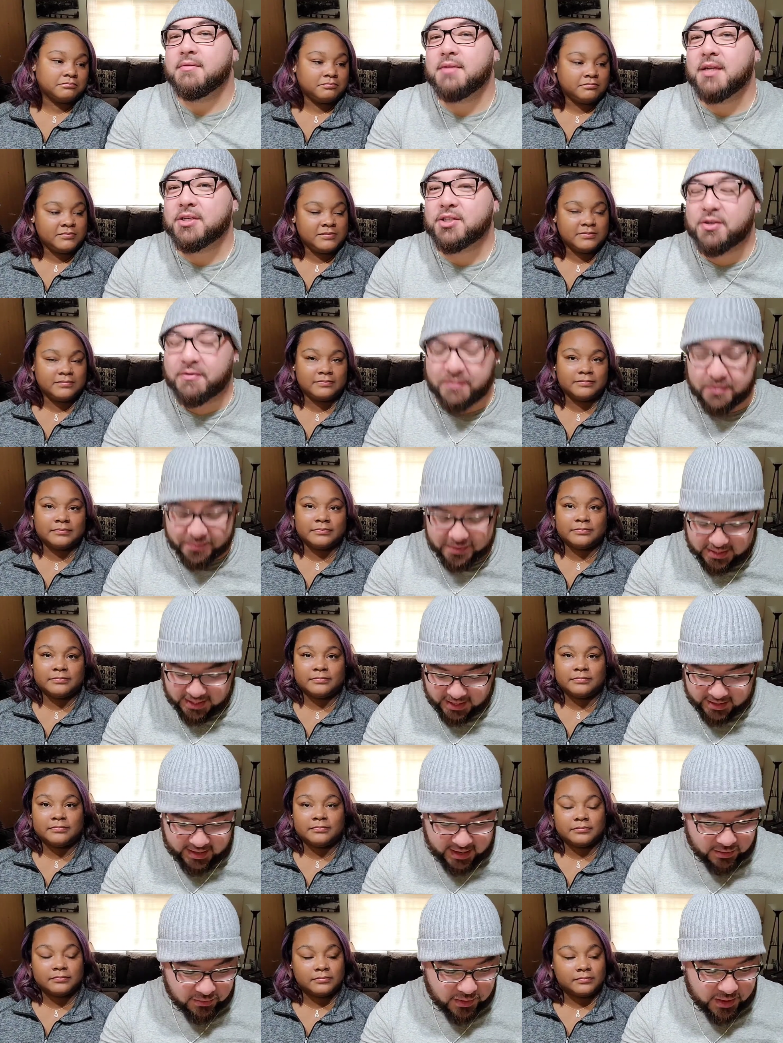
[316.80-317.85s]
Speaker 1: Not sure if I'm
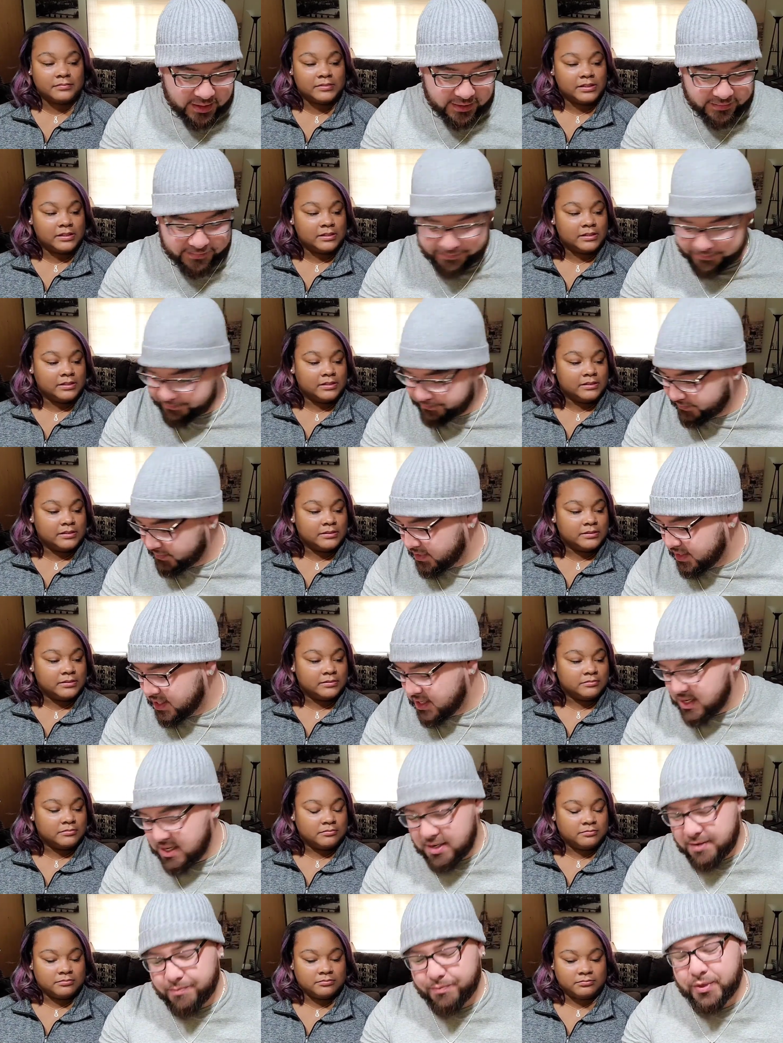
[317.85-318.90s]
saying that right,
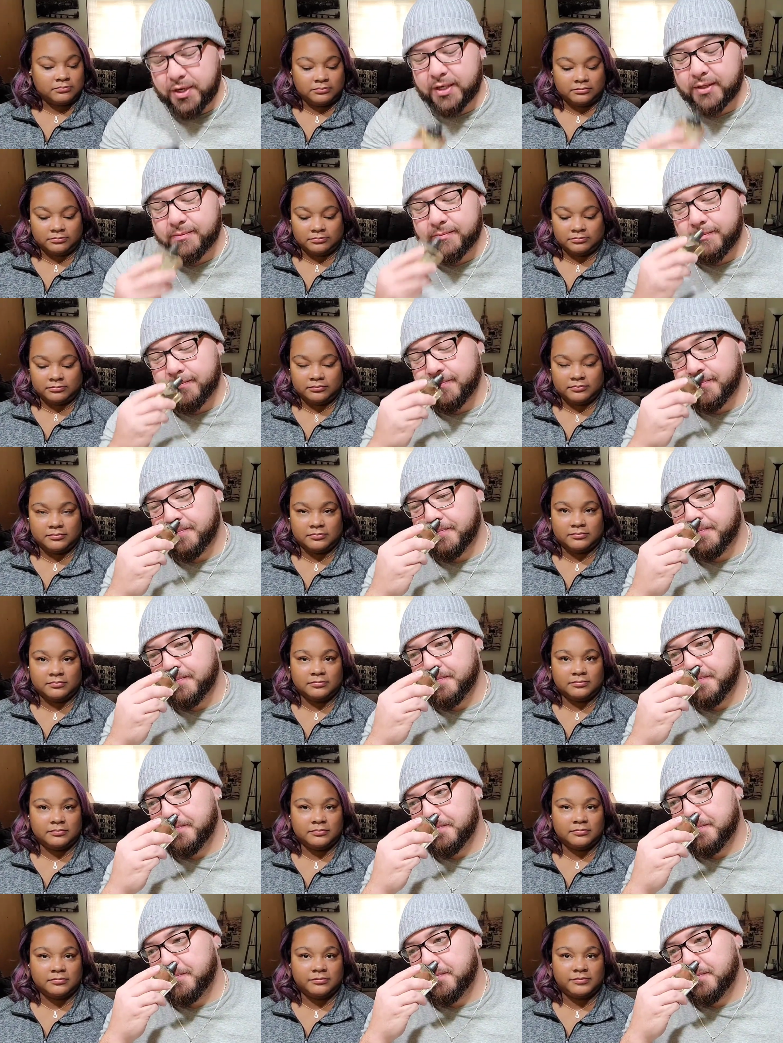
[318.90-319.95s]
but...
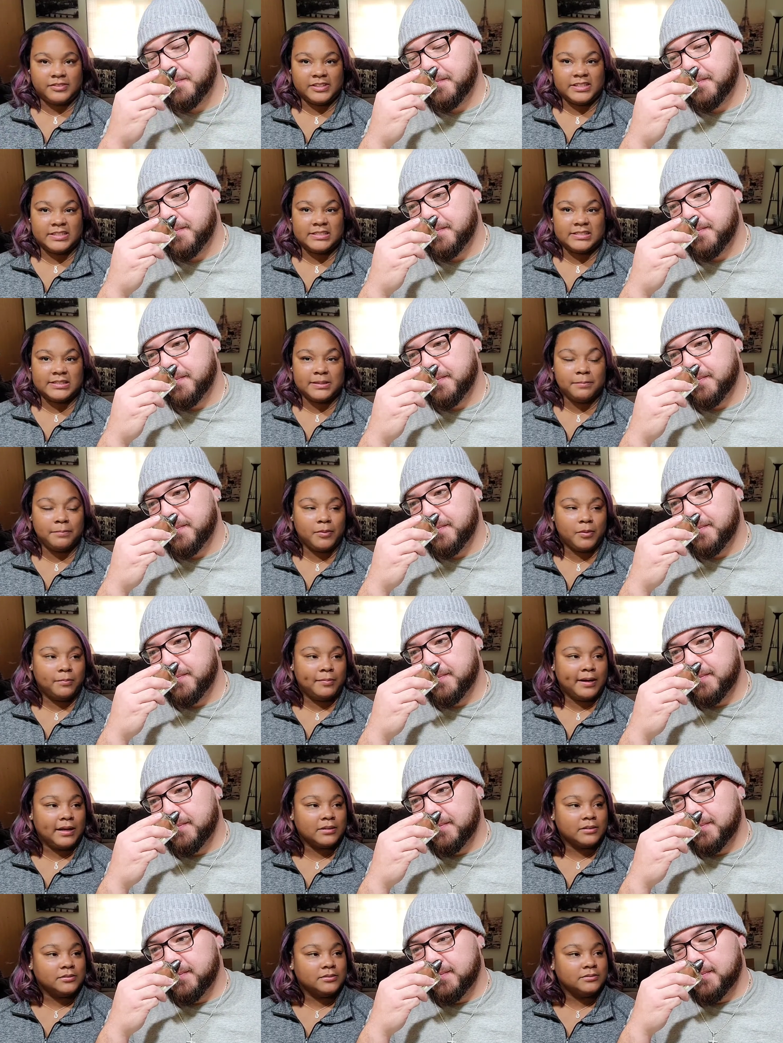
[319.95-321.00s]
Speaker 2: Very simple
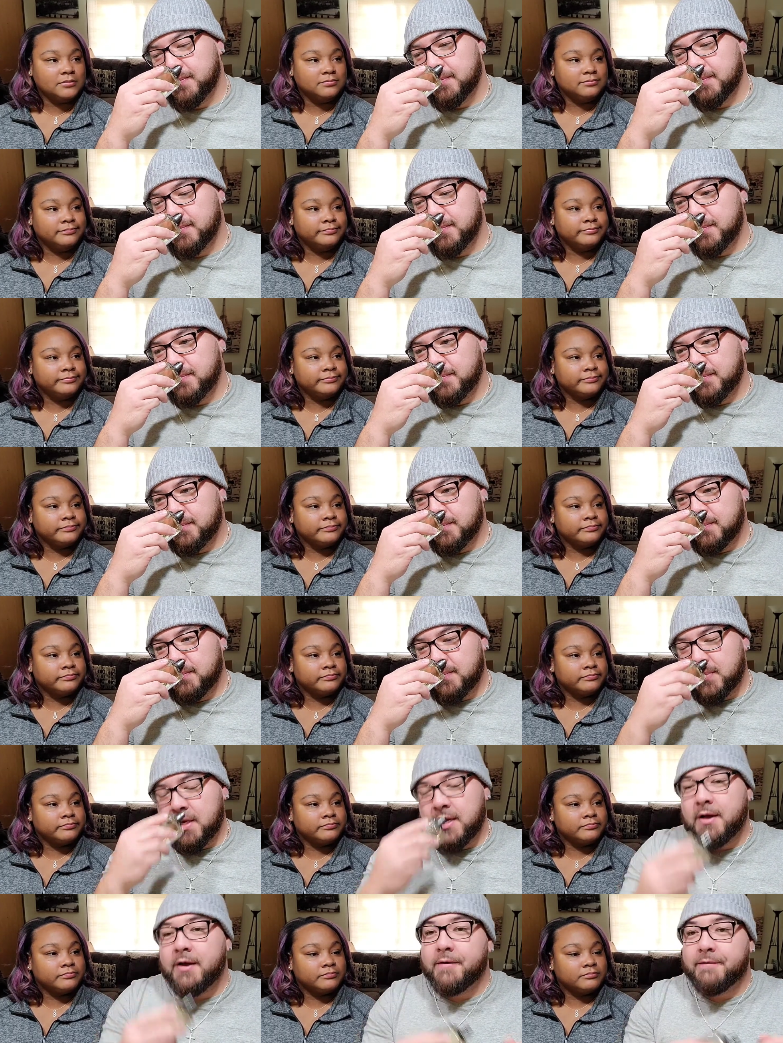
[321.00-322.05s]
bottle.
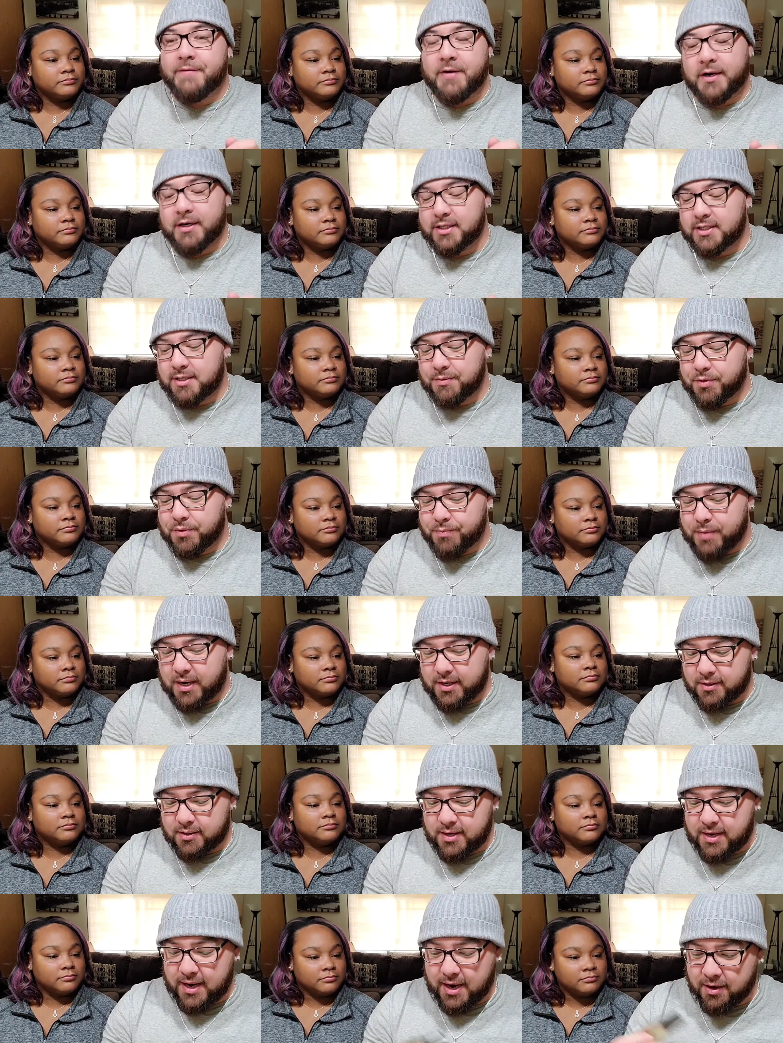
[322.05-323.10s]
Speaker 1: Very simple
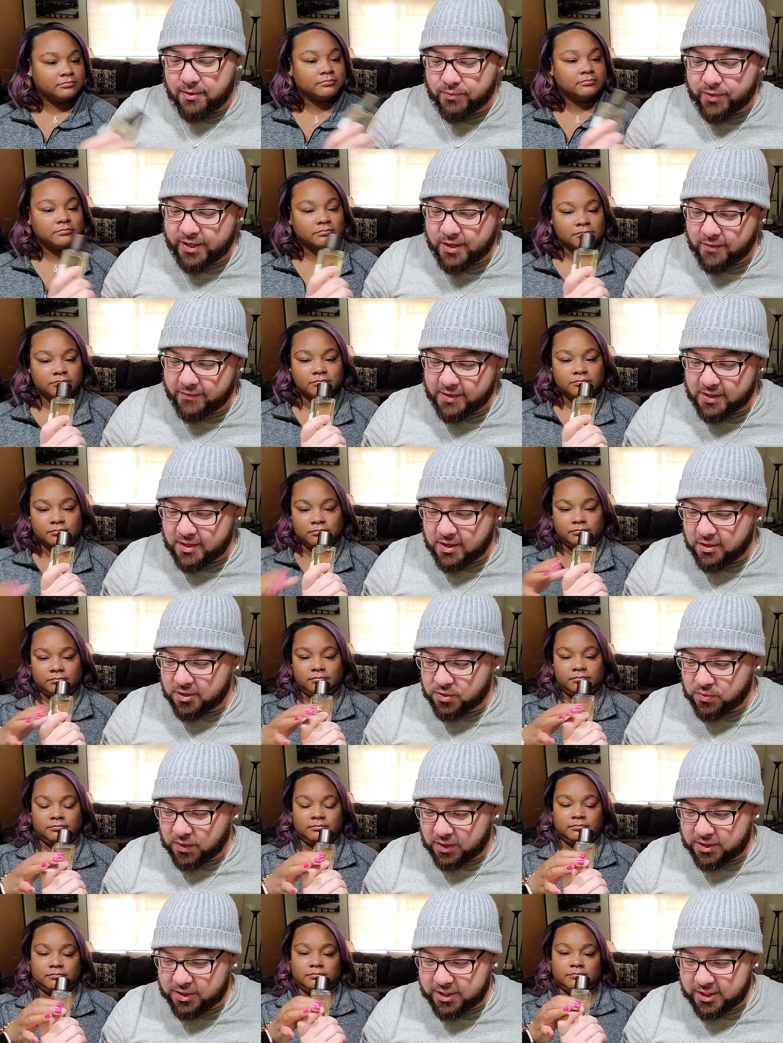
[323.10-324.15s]
bottle. I'll read over the notes
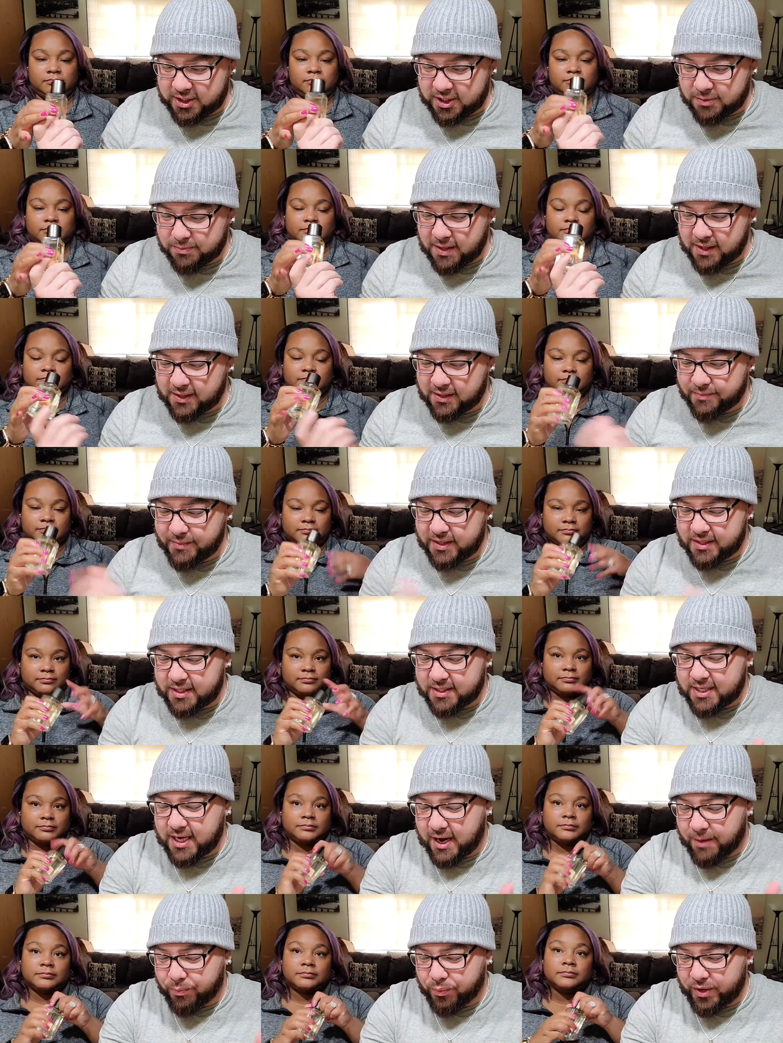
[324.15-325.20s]
while she's smelling them. At the
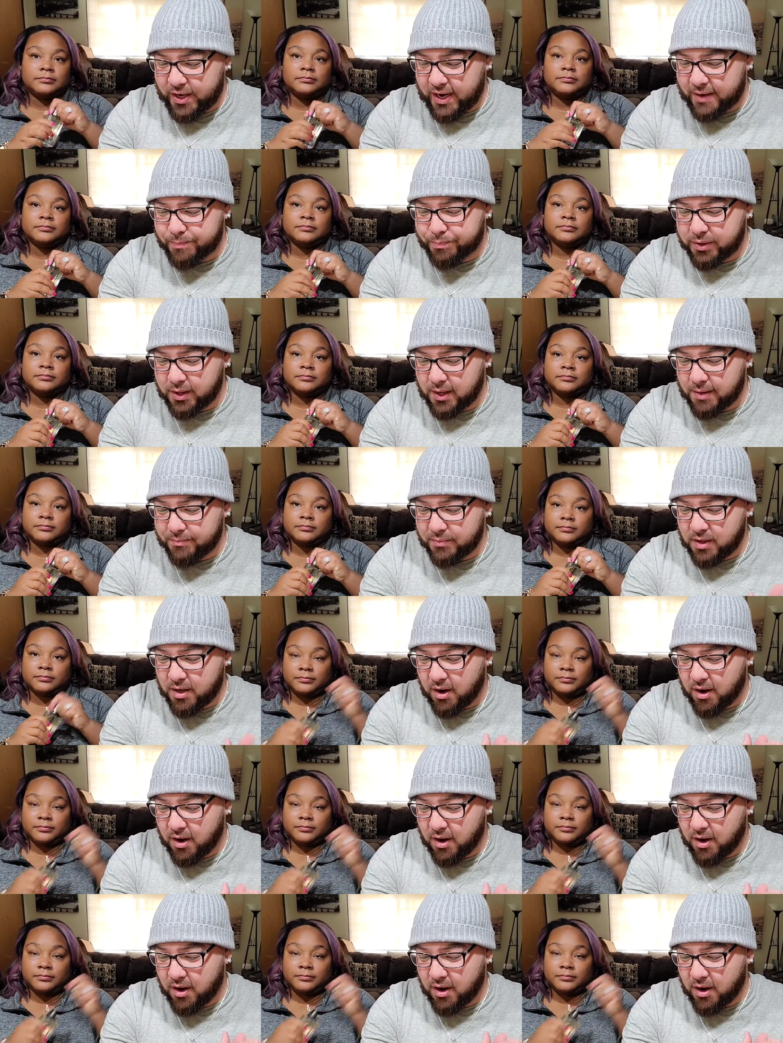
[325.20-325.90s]
top, we got plum,